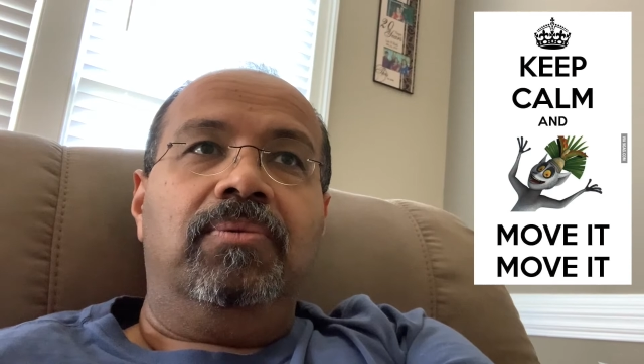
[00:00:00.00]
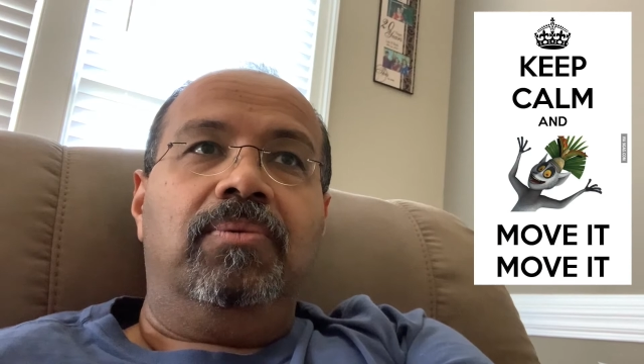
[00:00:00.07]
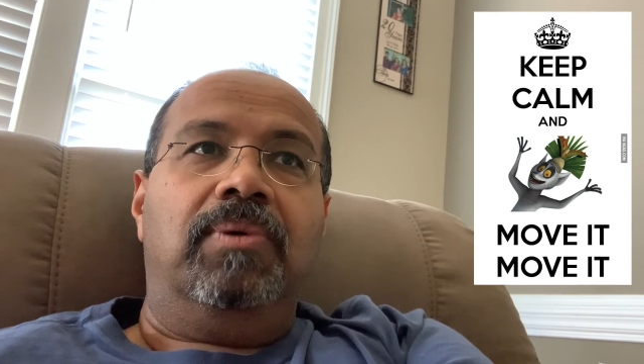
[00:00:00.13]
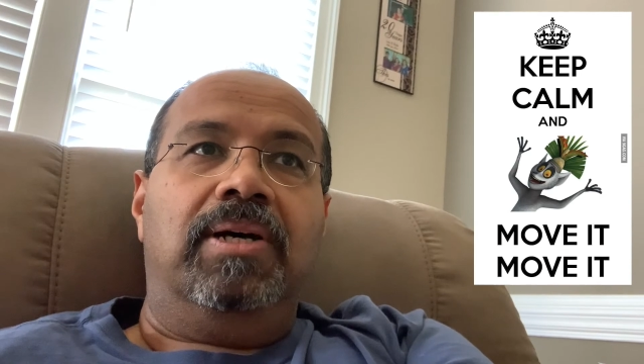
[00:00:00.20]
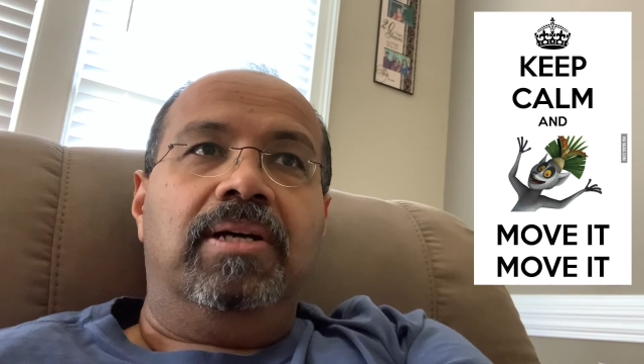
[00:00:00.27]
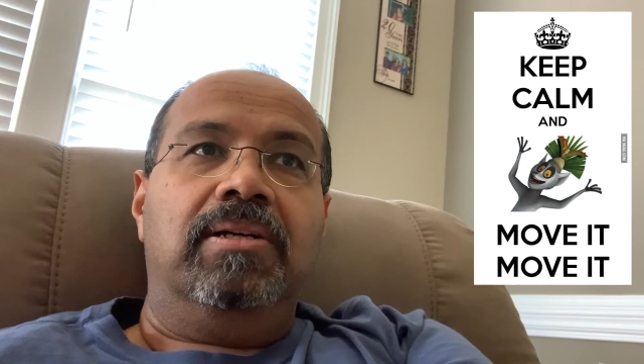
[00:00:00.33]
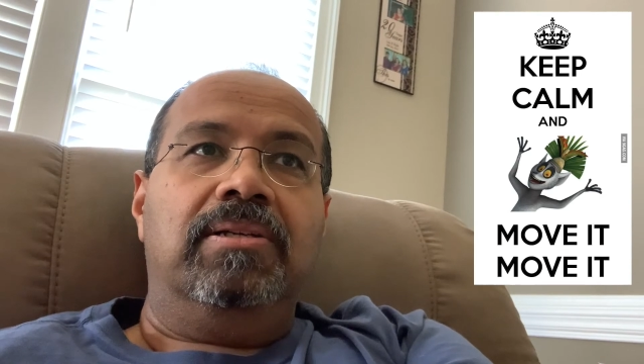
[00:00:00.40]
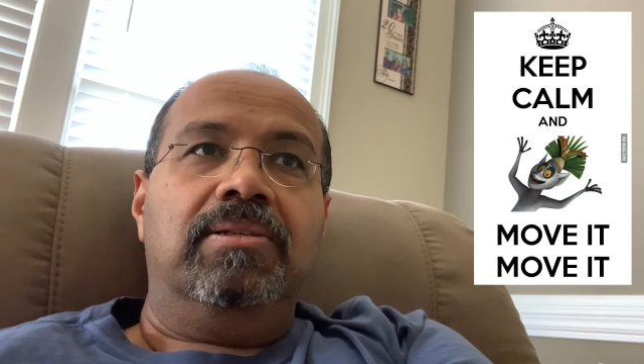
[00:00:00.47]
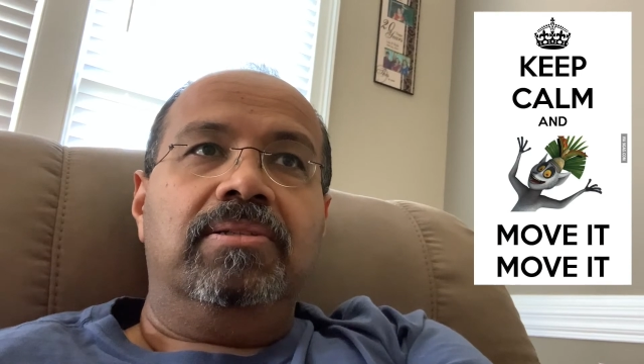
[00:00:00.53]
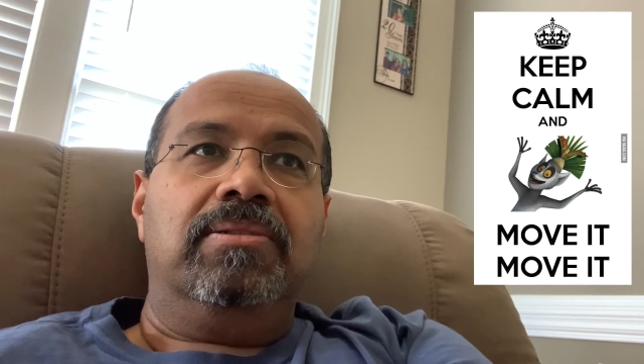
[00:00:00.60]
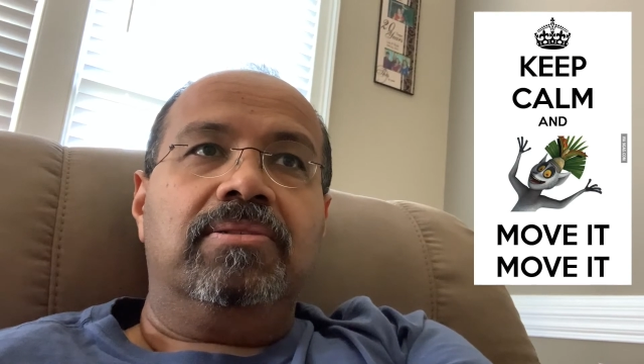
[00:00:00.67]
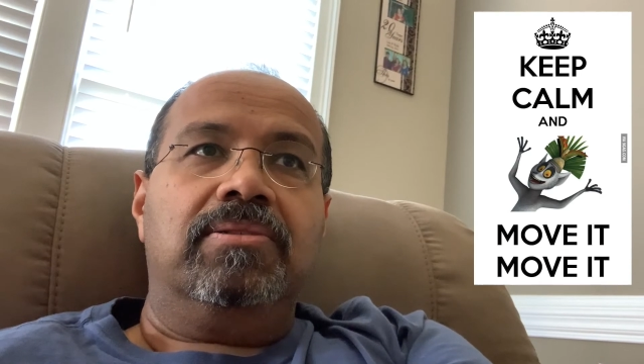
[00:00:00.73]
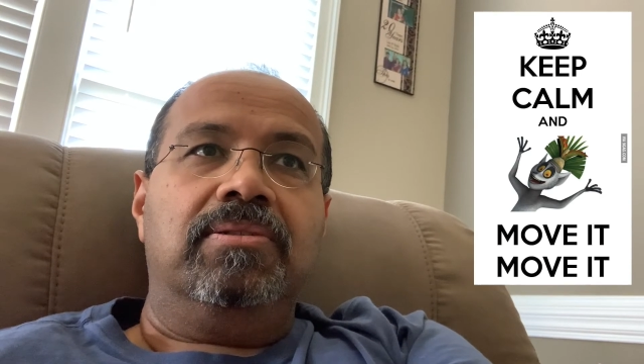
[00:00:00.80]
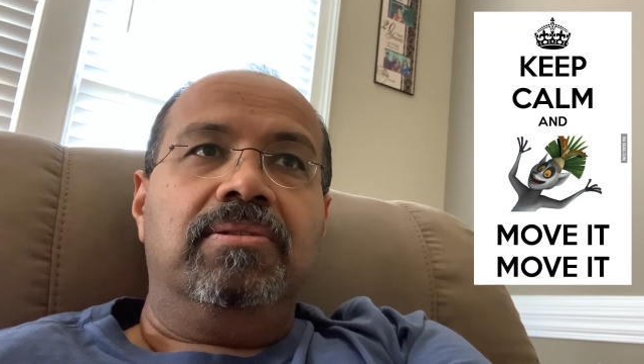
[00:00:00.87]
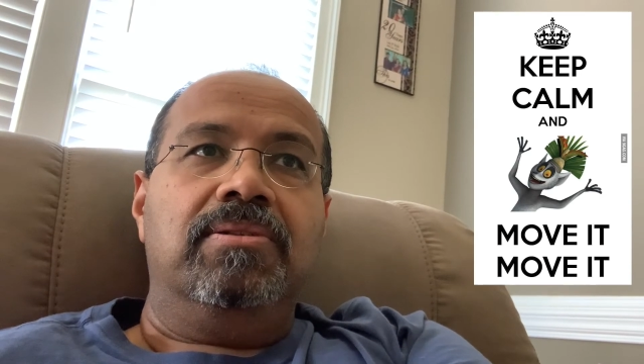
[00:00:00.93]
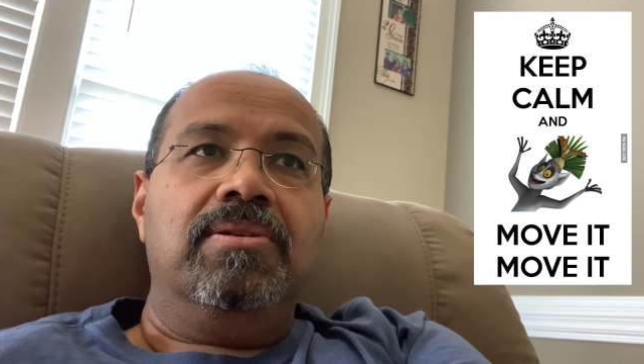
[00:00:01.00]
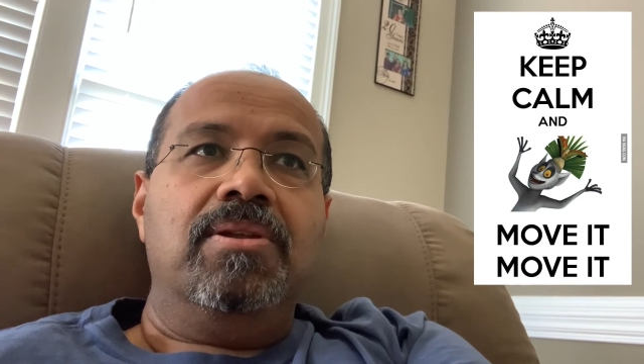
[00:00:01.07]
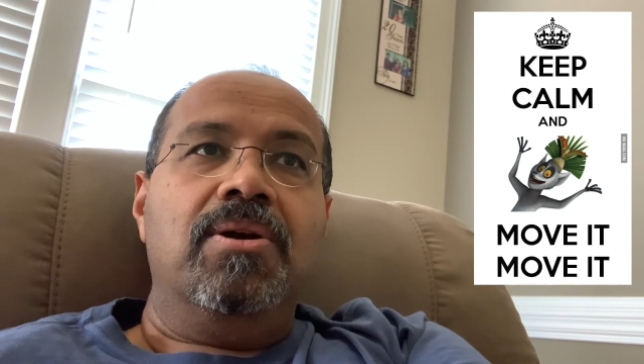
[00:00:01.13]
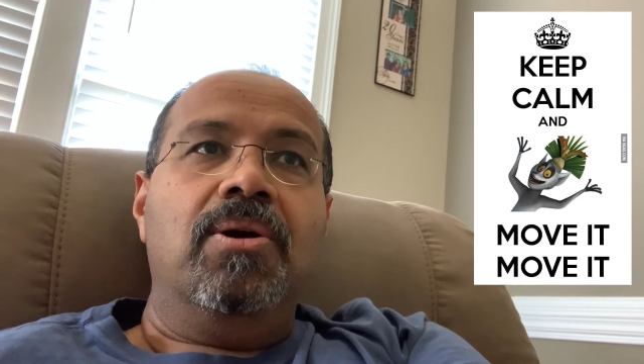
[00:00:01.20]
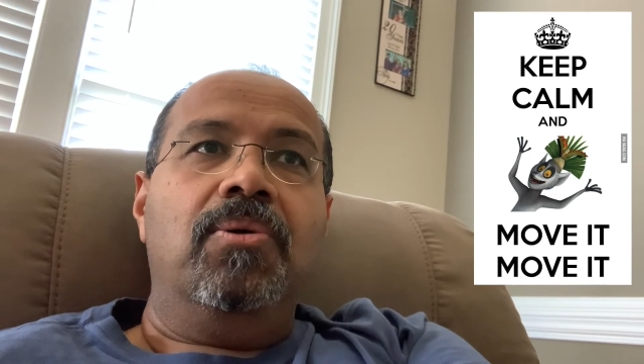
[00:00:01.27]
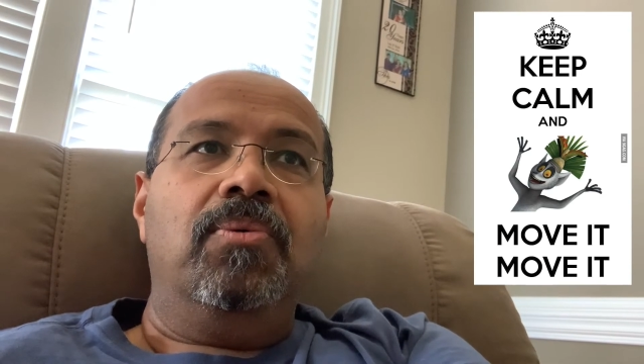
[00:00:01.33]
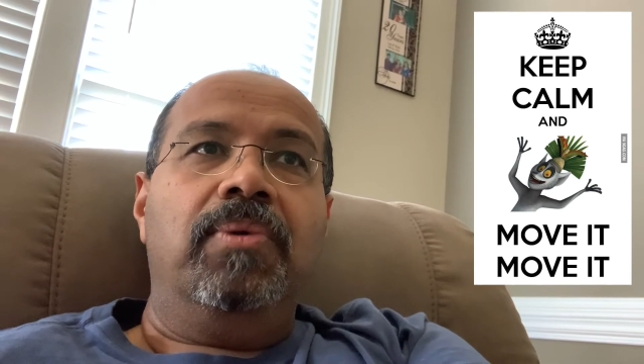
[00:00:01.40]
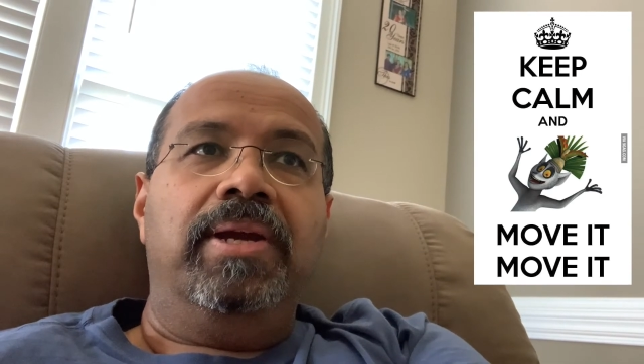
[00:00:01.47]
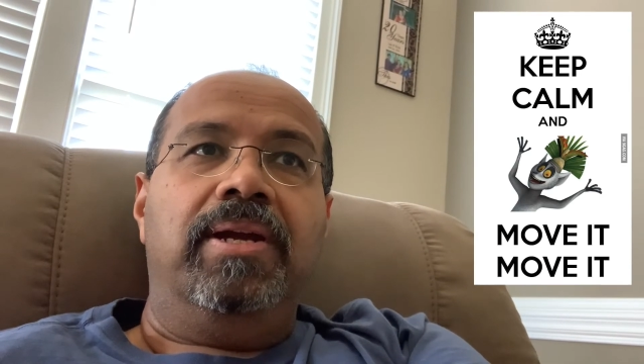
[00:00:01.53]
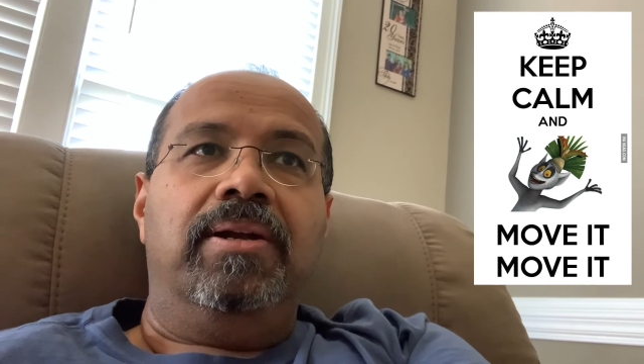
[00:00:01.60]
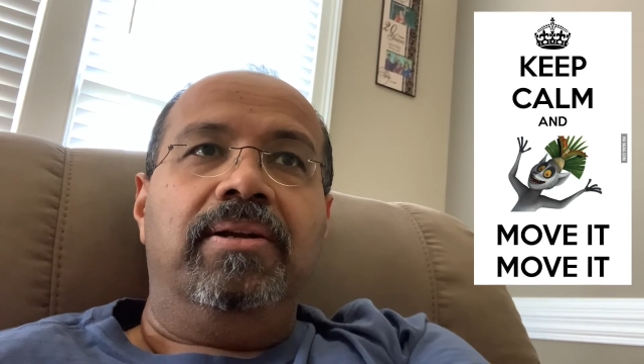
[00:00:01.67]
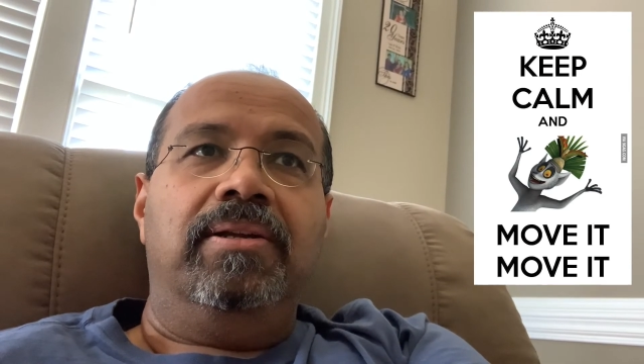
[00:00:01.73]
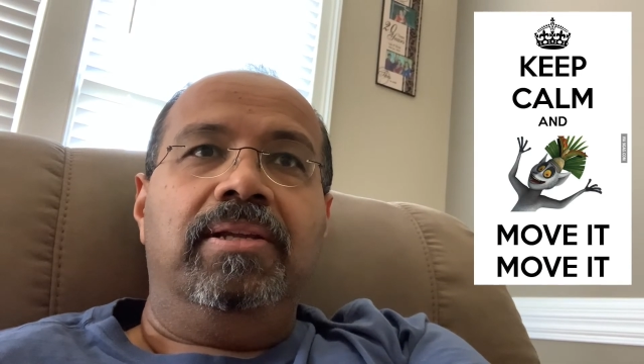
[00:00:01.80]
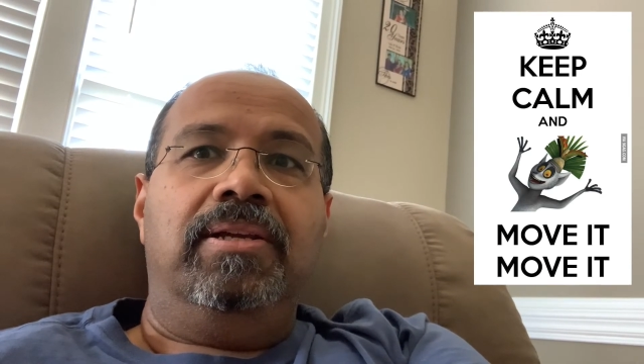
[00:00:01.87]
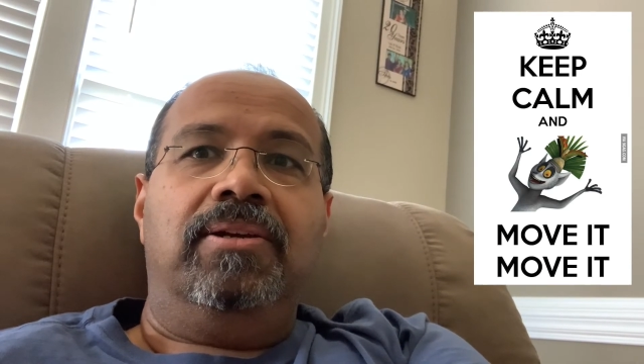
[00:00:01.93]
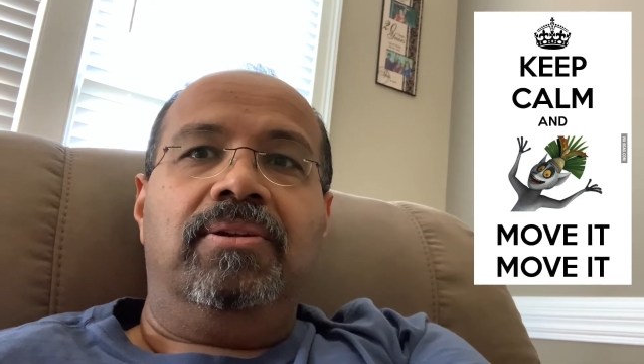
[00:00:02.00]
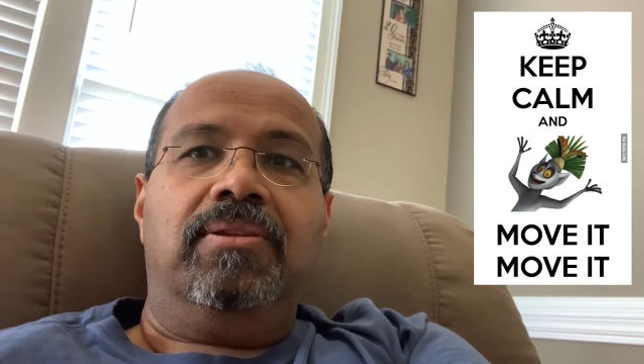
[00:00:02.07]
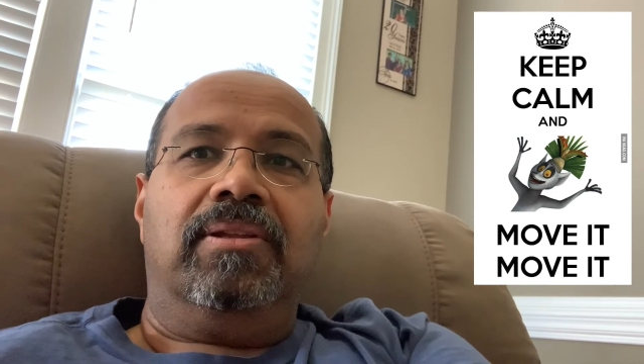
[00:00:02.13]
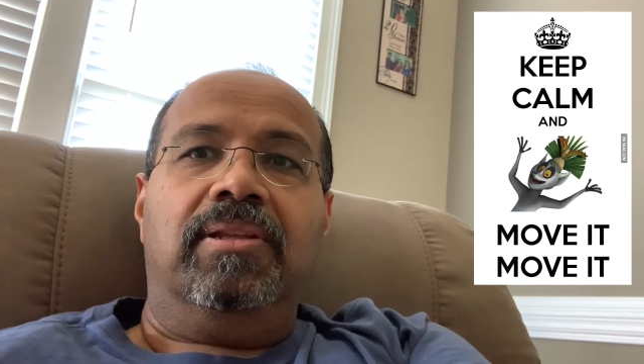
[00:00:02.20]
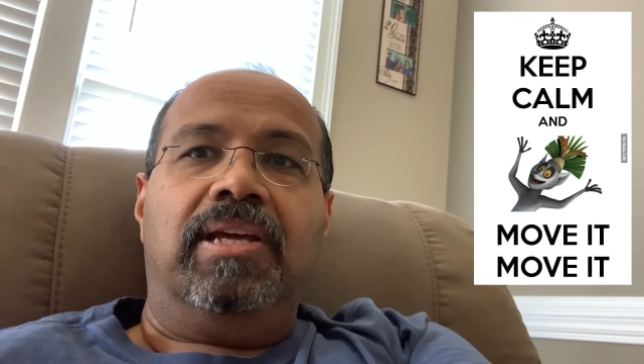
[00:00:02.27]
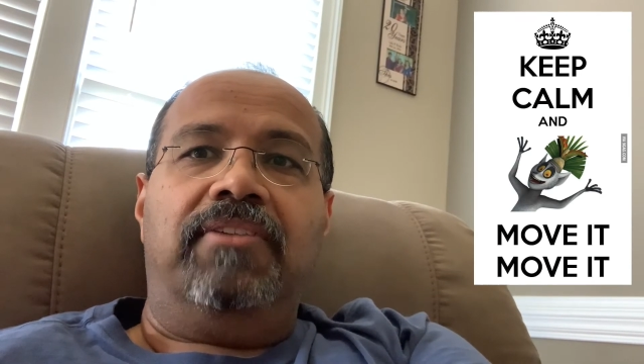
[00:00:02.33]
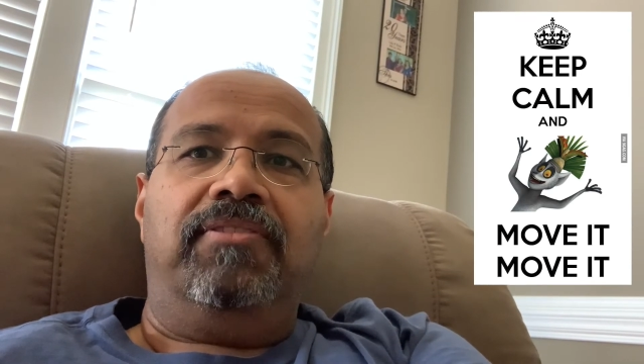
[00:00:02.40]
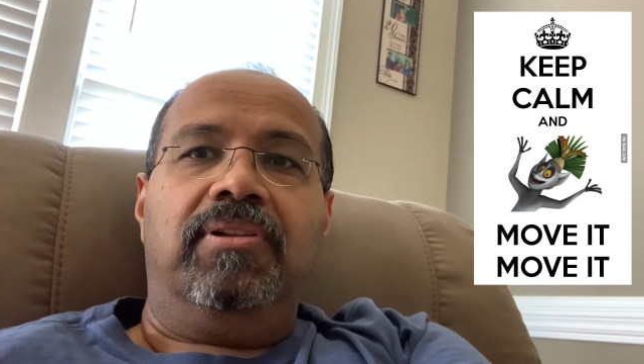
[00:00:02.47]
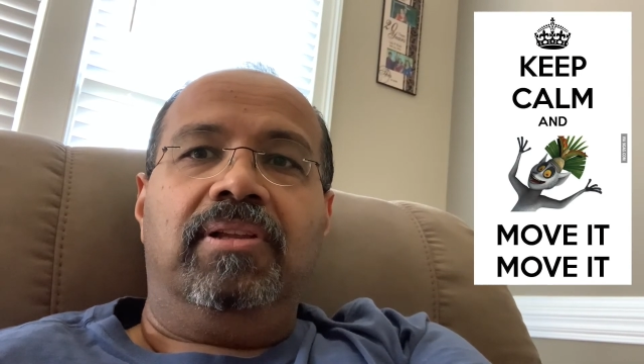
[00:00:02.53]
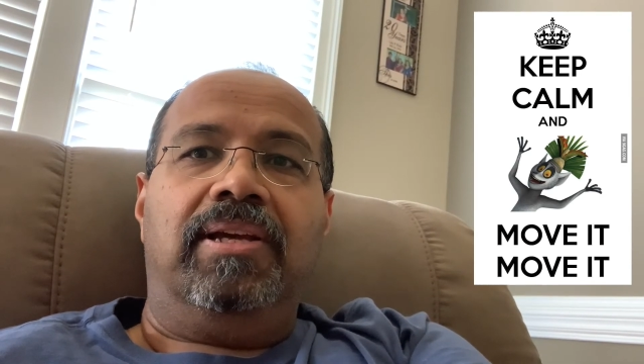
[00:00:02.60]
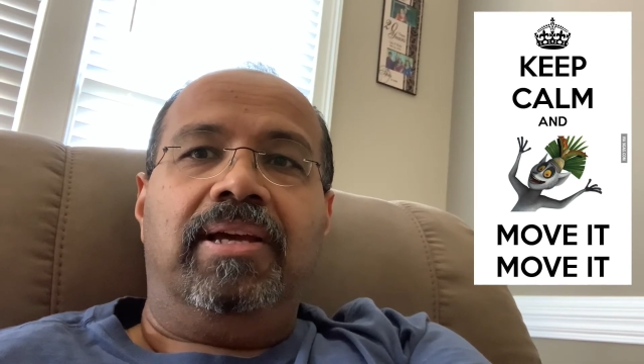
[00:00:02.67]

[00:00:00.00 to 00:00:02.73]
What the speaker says: was nowhere near the level